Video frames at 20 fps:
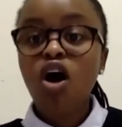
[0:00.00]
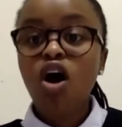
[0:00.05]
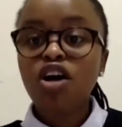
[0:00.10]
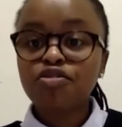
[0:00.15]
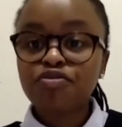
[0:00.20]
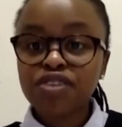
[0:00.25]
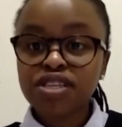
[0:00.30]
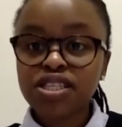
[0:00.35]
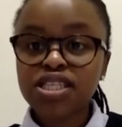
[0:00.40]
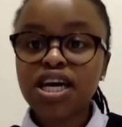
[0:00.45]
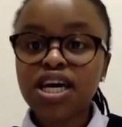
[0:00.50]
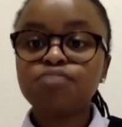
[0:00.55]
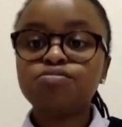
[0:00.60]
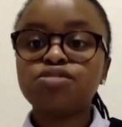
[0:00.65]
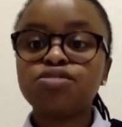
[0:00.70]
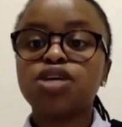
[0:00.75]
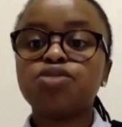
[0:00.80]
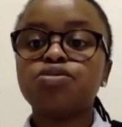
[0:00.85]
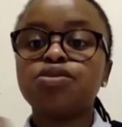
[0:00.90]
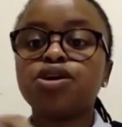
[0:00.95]
Oftentimes
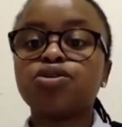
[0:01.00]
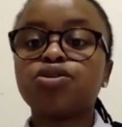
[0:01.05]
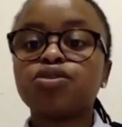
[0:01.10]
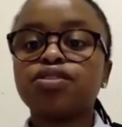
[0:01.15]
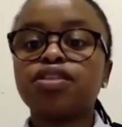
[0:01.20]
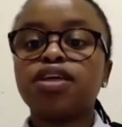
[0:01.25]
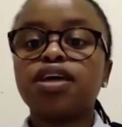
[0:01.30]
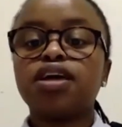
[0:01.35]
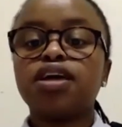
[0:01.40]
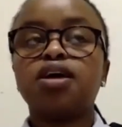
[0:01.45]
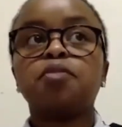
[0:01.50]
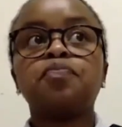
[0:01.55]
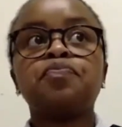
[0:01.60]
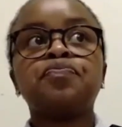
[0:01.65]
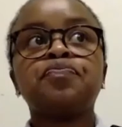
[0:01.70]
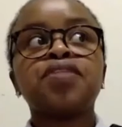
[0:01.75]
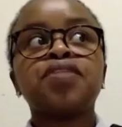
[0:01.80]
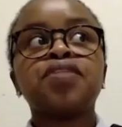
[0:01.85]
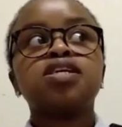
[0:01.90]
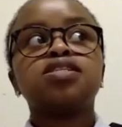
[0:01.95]
they
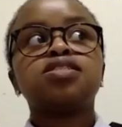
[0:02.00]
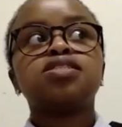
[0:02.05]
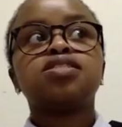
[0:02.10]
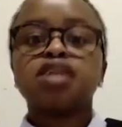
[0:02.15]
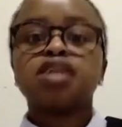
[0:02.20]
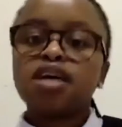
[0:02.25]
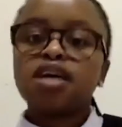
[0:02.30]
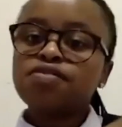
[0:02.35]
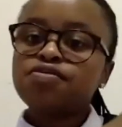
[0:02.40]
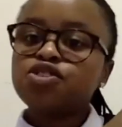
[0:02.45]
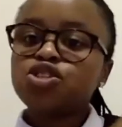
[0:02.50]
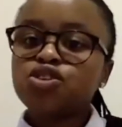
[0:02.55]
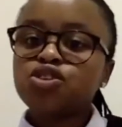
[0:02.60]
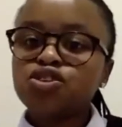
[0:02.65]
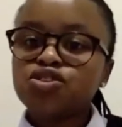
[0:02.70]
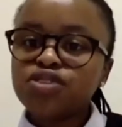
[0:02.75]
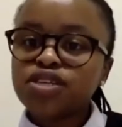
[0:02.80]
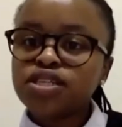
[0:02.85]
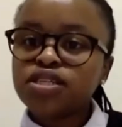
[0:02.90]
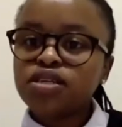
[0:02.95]
save
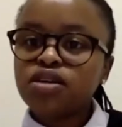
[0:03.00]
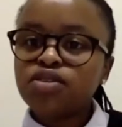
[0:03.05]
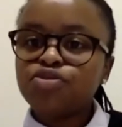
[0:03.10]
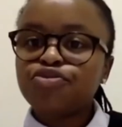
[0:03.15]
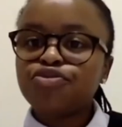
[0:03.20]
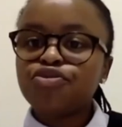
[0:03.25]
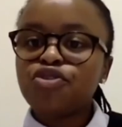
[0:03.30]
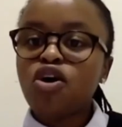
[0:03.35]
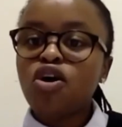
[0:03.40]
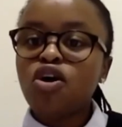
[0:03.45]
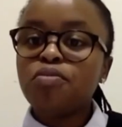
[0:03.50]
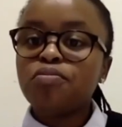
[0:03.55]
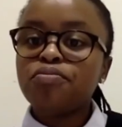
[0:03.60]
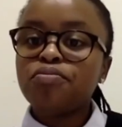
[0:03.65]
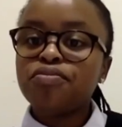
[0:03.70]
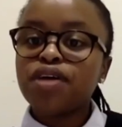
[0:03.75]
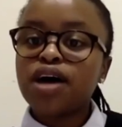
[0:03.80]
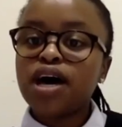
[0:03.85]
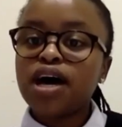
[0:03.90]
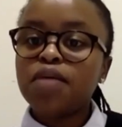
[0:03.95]
children
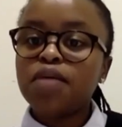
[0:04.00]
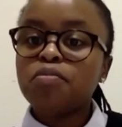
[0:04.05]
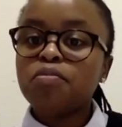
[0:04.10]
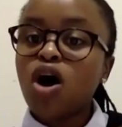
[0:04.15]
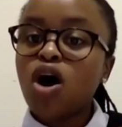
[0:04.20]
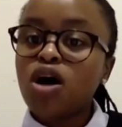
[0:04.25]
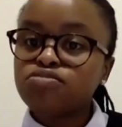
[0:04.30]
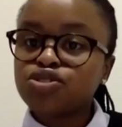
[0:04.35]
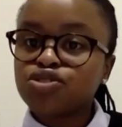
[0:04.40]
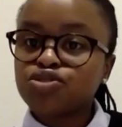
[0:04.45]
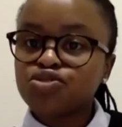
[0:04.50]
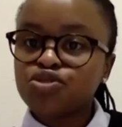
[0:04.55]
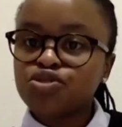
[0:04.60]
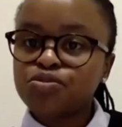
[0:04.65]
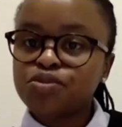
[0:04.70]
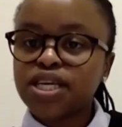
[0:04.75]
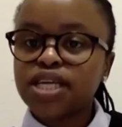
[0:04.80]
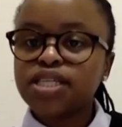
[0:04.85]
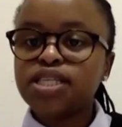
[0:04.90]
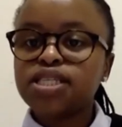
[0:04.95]
from armed
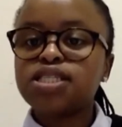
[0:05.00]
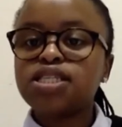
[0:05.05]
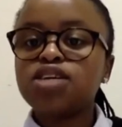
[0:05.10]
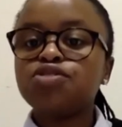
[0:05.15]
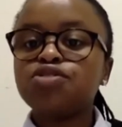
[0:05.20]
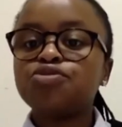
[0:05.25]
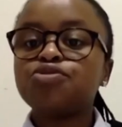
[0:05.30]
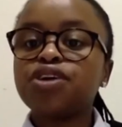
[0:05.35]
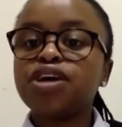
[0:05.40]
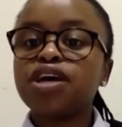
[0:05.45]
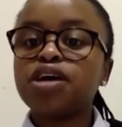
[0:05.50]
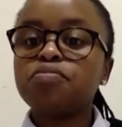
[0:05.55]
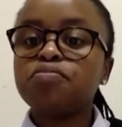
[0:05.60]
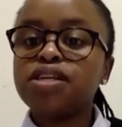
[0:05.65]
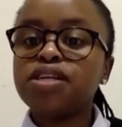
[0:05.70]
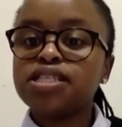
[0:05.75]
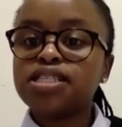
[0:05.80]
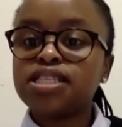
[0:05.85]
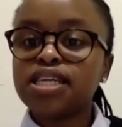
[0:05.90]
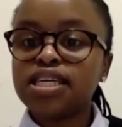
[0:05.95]
groups, and instead of
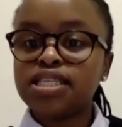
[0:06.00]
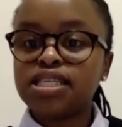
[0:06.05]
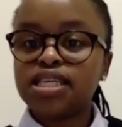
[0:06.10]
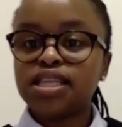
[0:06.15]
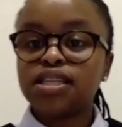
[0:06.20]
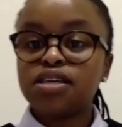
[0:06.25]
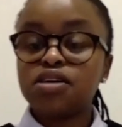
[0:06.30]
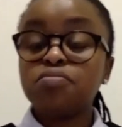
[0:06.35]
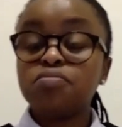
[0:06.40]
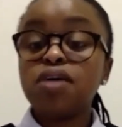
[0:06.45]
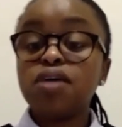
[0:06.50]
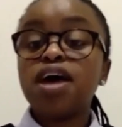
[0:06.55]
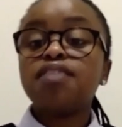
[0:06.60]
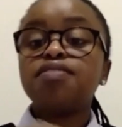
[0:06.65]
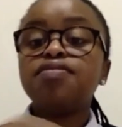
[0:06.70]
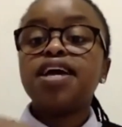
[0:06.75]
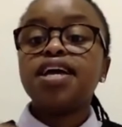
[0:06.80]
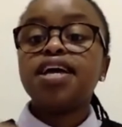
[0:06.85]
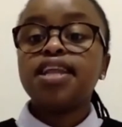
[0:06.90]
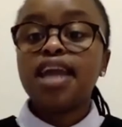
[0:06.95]
rehabilitating them,
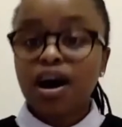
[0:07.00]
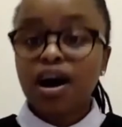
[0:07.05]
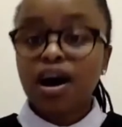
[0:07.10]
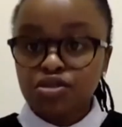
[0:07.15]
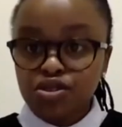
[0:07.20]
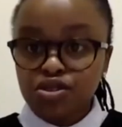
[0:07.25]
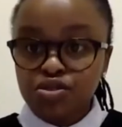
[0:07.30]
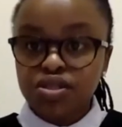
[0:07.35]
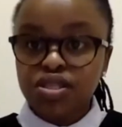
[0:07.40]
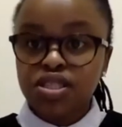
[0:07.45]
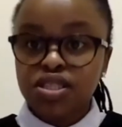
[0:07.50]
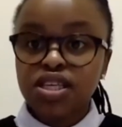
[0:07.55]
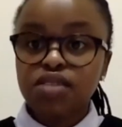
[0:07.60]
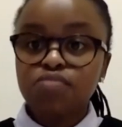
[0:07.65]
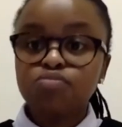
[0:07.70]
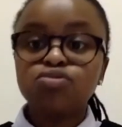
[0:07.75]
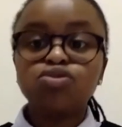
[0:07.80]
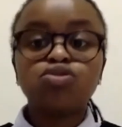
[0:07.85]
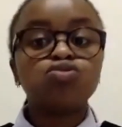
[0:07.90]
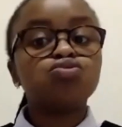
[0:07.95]
they now use
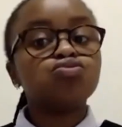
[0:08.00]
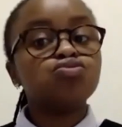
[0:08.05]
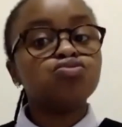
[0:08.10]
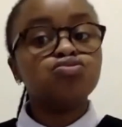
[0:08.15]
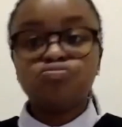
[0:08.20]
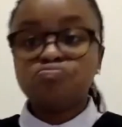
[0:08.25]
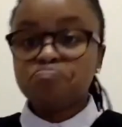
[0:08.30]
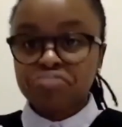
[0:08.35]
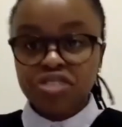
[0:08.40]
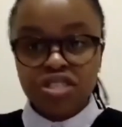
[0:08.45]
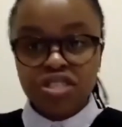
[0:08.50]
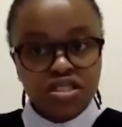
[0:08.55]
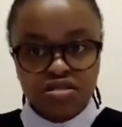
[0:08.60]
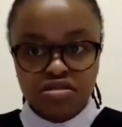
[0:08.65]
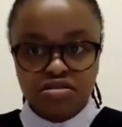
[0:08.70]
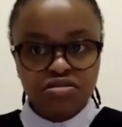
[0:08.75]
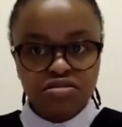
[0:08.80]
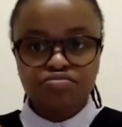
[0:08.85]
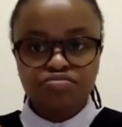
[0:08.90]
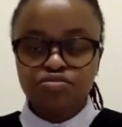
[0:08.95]
them to
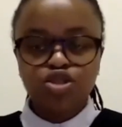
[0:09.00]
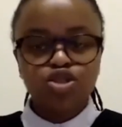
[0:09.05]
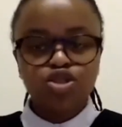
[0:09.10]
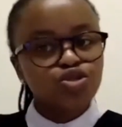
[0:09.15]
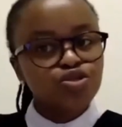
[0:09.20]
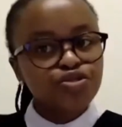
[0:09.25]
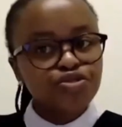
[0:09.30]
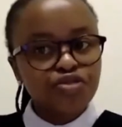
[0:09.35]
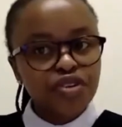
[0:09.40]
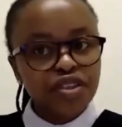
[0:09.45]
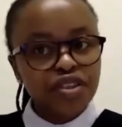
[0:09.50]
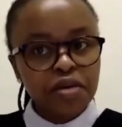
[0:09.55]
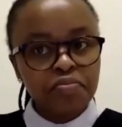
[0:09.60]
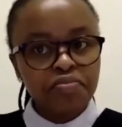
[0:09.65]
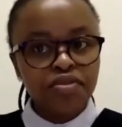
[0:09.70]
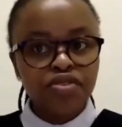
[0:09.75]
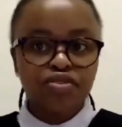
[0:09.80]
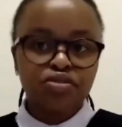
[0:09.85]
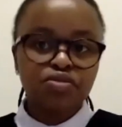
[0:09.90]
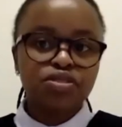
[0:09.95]
still shoot for
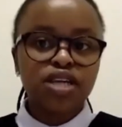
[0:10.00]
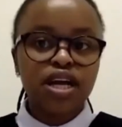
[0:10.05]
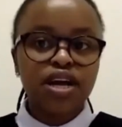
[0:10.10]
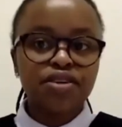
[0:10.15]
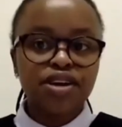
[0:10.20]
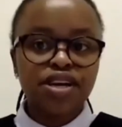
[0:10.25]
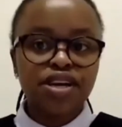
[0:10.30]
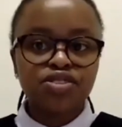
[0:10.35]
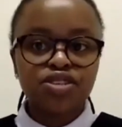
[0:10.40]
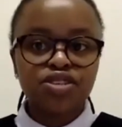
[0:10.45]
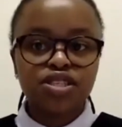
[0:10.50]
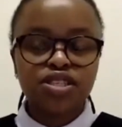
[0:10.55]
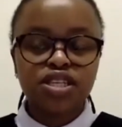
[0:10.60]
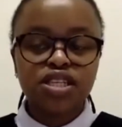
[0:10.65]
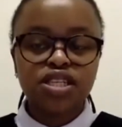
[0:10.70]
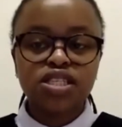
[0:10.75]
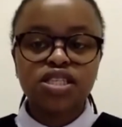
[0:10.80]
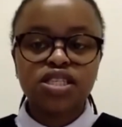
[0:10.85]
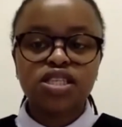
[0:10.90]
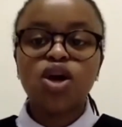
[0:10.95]
them, so direct
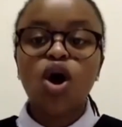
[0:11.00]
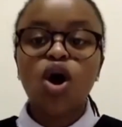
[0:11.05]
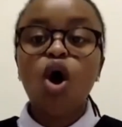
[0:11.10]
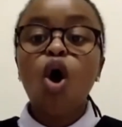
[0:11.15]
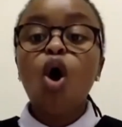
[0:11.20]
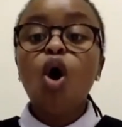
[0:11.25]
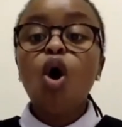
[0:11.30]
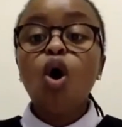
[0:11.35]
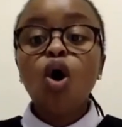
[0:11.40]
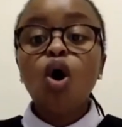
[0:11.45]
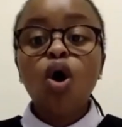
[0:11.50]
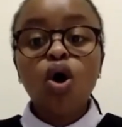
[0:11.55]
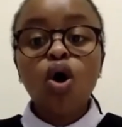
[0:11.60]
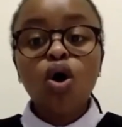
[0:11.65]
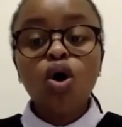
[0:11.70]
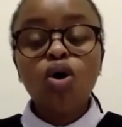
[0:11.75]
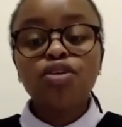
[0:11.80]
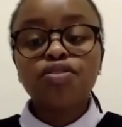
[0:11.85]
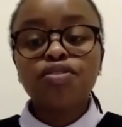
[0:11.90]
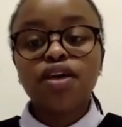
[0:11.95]
hostilities,
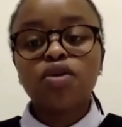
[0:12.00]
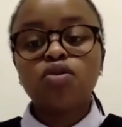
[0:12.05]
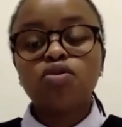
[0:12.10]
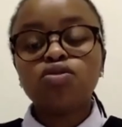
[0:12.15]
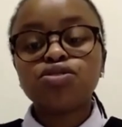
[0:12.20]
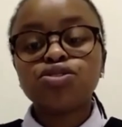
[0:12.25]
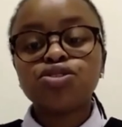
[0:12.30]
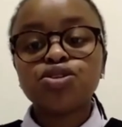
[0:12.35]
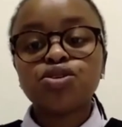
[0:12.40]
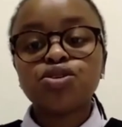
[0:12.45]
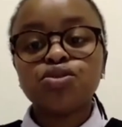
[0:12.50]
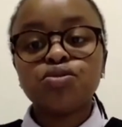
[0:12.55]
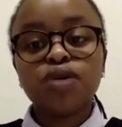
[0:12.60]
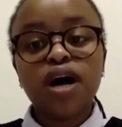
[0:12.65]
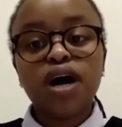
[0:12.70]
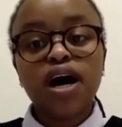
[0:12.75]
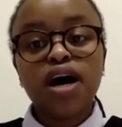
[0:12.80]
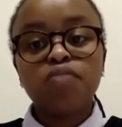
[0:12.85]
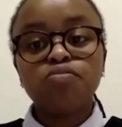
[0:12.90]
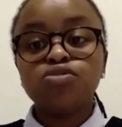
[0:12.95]
or they also
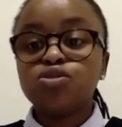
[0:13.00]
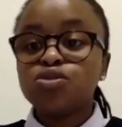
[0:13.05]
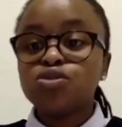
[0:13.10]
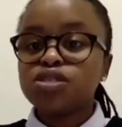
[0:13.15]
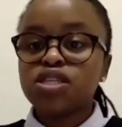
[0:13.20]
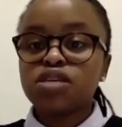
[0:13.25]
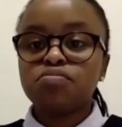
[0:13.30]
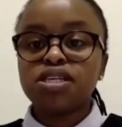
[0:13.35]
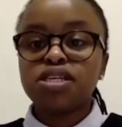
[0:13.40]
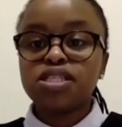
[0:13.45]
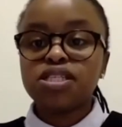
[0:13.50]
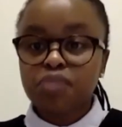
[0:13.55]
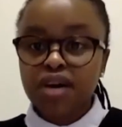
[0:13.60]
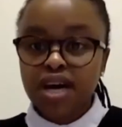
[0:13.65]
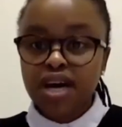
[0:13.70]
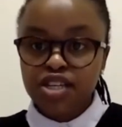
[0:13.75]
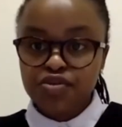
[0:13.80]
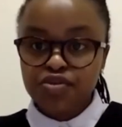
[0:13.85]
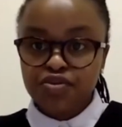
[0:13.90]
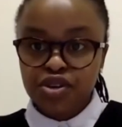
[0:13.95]
use them as
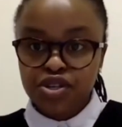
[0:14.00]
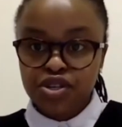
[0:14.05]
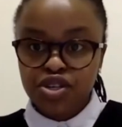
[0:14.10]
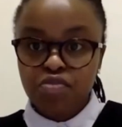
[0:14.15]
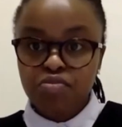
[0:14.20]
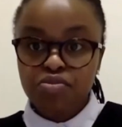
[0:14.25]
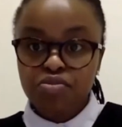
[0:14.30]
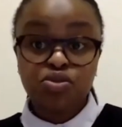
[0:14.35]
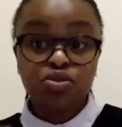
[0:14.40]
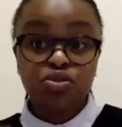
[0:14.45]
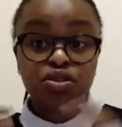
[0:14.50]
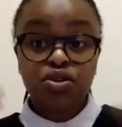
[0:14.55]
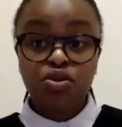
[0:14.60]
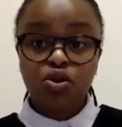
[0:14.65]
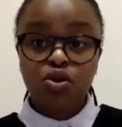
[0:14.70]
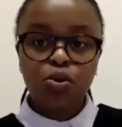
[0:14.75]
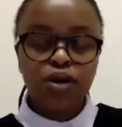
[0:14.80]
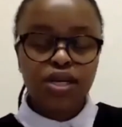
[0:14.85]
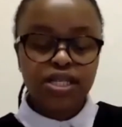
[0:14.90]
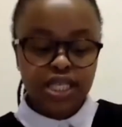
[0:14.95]
spies, for example, so they're
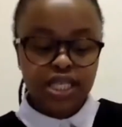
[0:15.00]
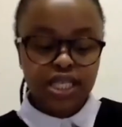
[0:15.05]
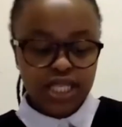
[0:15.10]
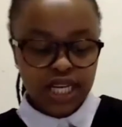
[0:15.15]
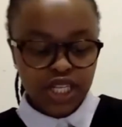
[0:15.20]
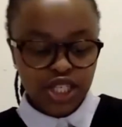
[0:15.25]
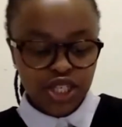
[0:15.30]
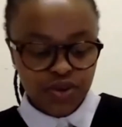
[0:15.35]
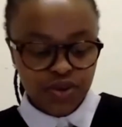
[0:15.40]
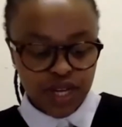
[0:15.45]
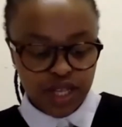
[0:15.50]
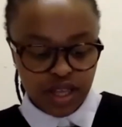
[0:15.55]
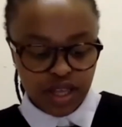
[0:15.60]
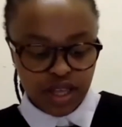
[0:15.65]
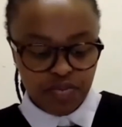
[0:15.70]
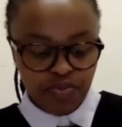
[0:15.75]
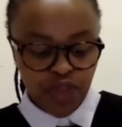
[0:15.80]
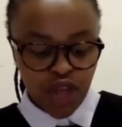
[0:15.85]
always endangering them.